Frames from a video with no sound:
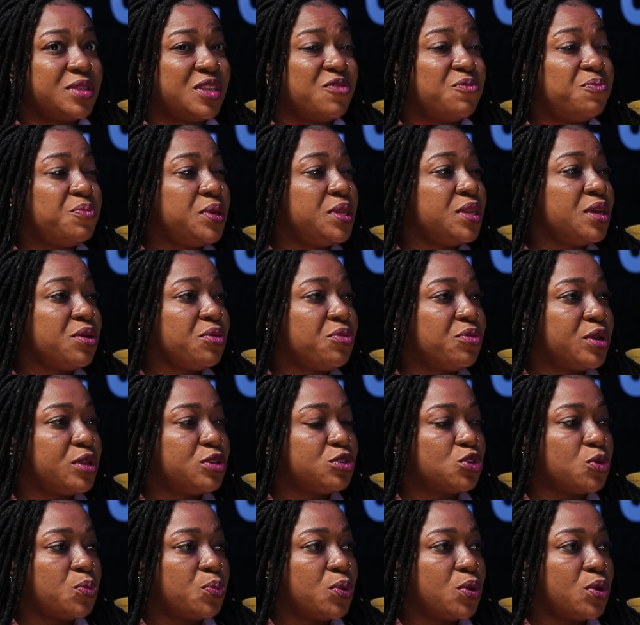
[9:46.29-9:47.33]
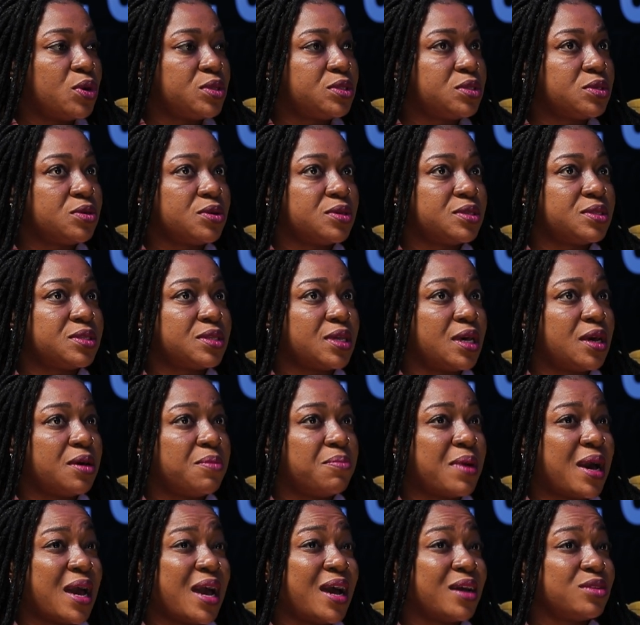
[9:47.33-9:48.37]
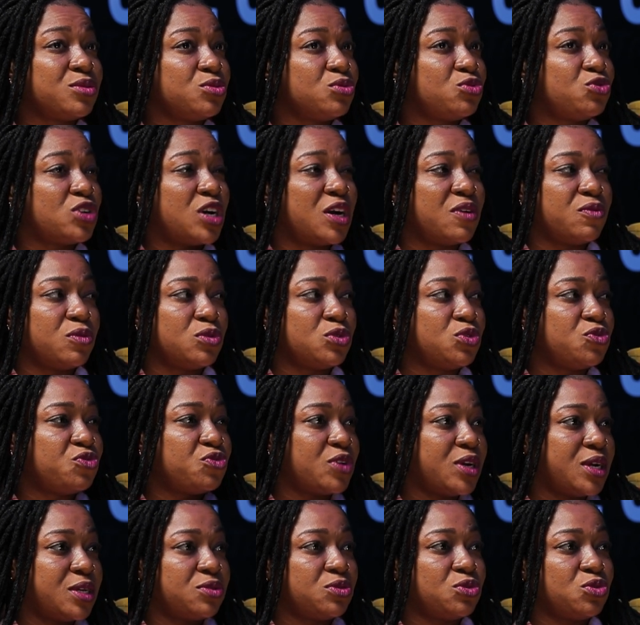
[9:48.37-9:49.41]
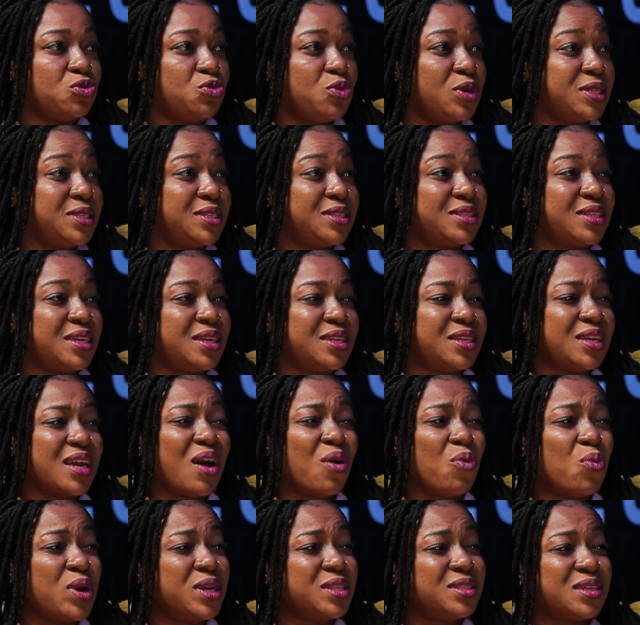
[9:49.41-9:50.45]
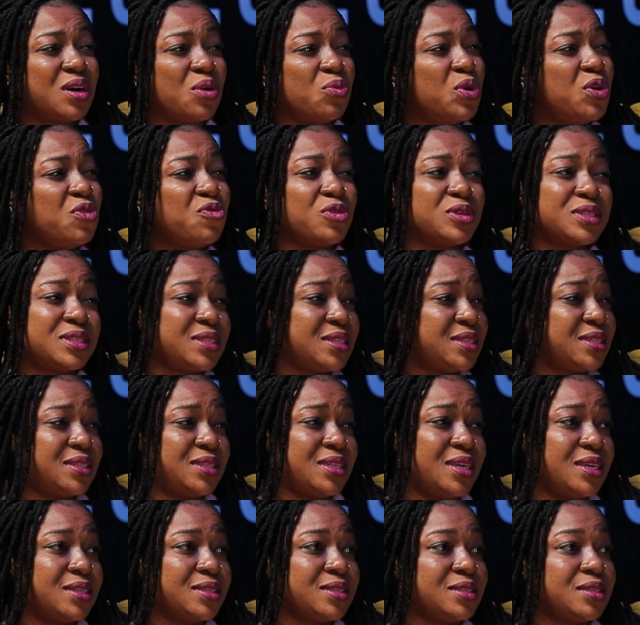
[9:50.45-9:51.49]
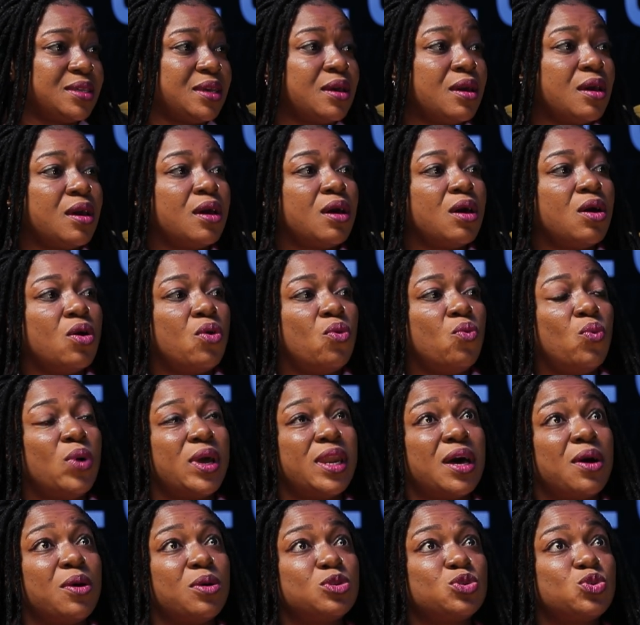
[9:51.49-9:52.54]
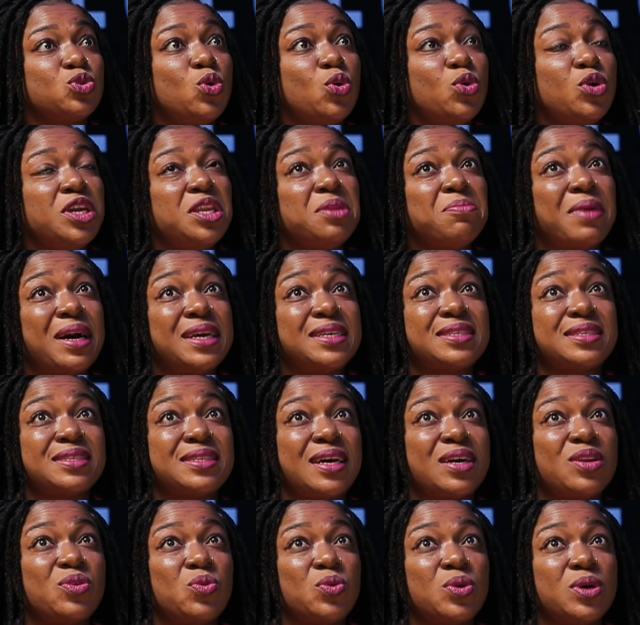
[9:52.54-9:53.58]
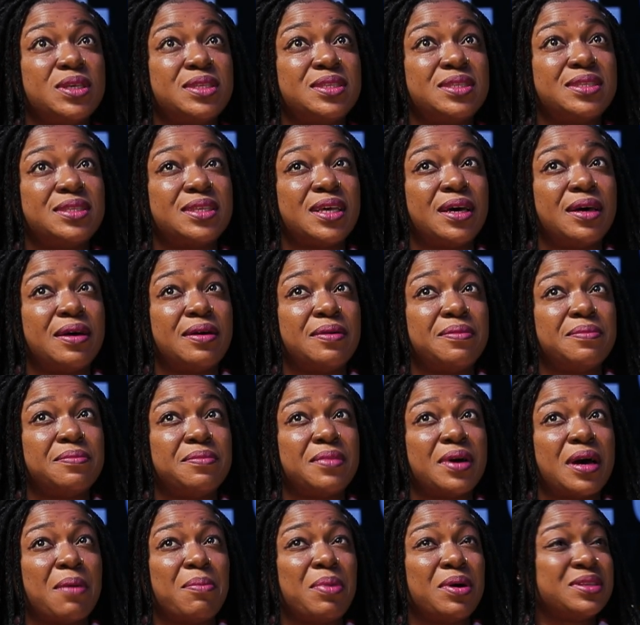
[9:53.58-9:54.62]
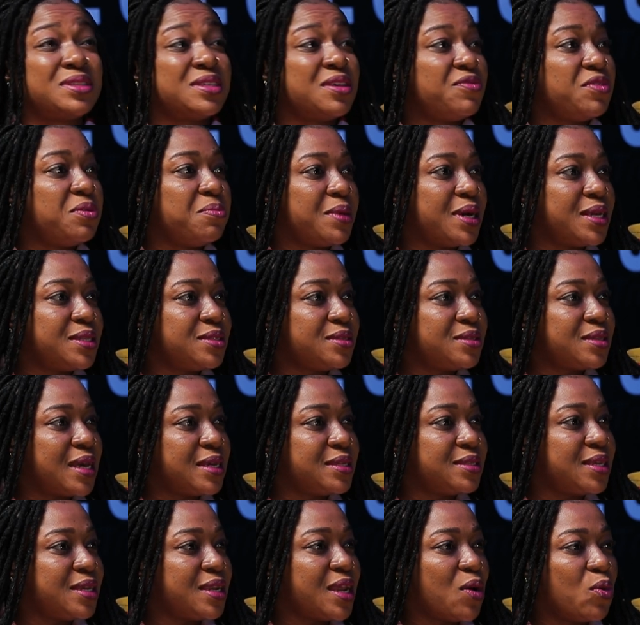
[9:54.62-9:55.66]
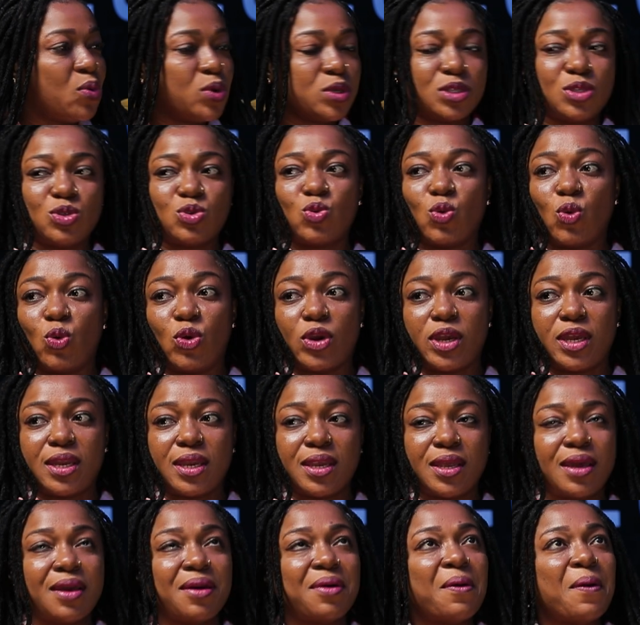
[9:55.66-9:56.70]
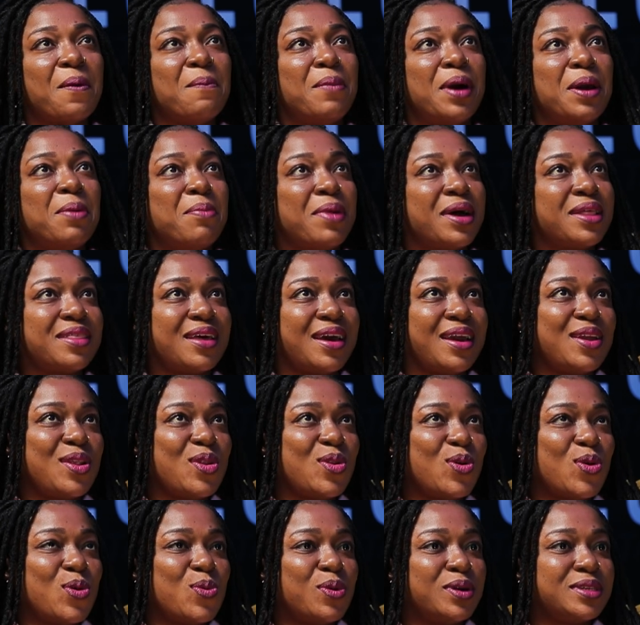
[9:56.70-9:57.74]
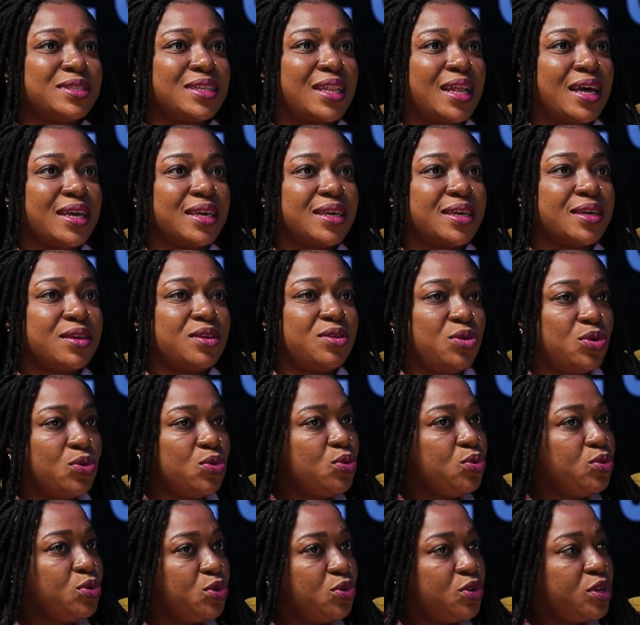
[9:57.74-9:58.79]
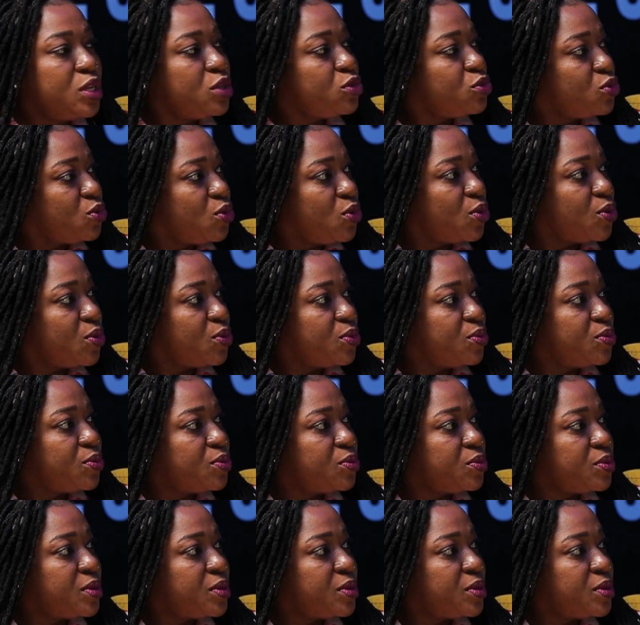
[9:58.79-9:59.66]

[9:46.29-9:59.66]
They've been a great support, because I had to travel to France to go and study. I went away for 6 years. When I was going, my son was about 7 months. I said I wasn't going, my mother-in-law was like, you need to go.